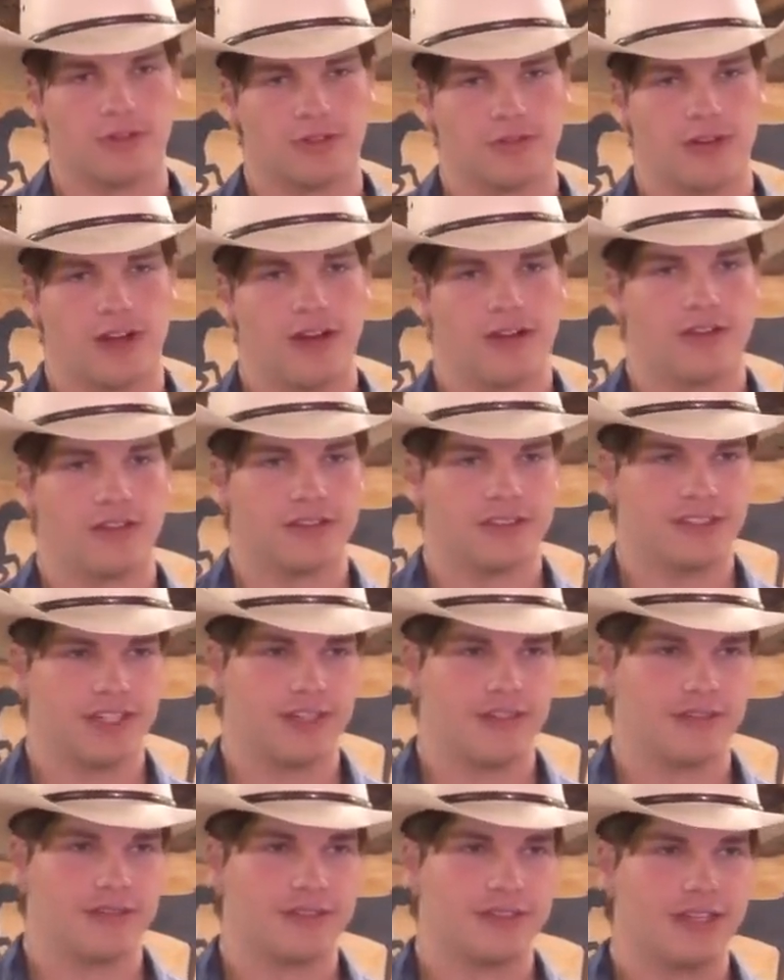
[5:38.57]
around
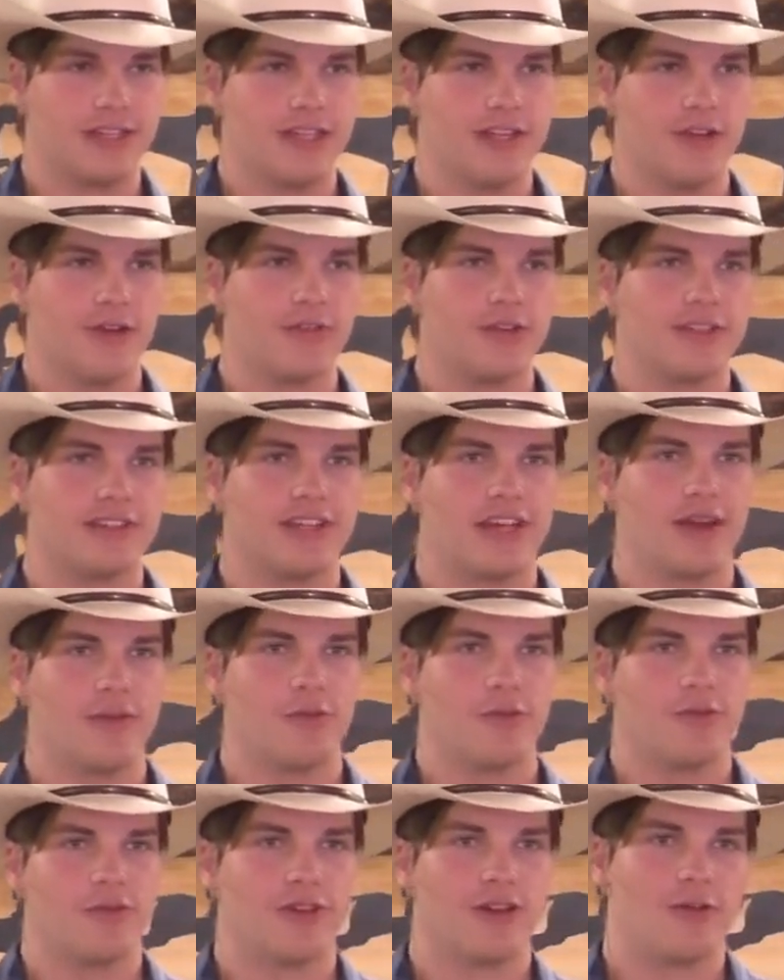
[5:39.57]
ourselves, and the only time
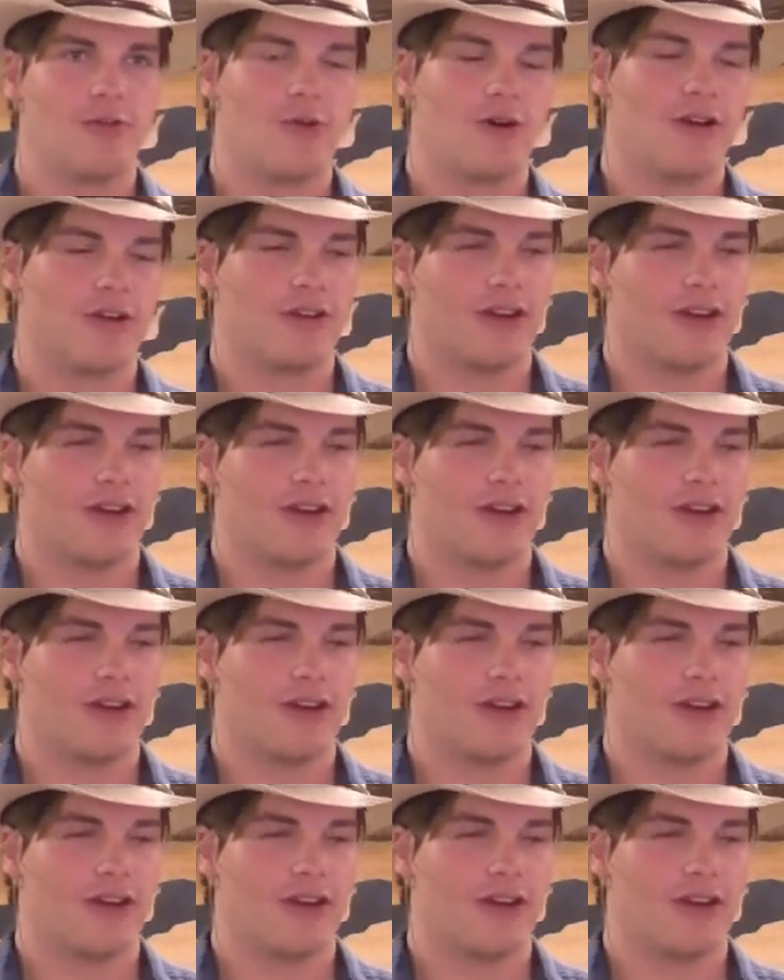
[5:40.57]
we really wander